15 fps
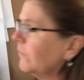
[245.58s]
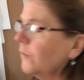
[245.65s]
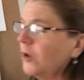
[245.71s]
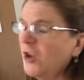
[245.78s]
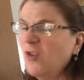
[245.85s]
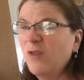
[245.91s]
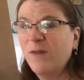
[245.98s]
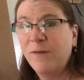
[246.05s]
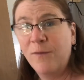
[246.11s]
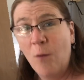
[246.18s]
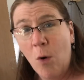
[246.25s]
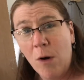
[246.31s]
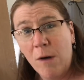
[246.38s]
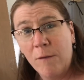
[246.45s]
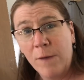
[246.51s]
going to use
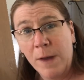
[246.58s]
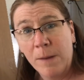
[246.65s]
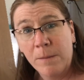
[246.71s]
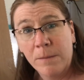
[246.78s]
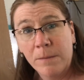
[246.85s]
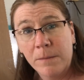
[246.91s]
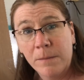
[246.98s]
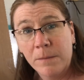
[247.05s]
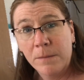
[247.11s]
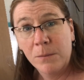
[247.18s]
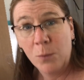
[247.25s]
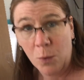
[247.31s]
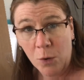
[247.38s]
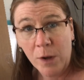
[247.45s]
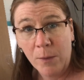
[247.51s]
4 of it.
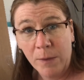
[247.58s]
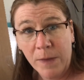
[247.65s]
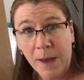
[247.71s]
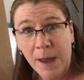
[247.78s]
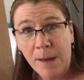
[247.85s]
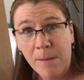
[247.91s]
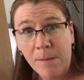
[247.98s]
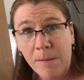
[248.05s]
Okay with that?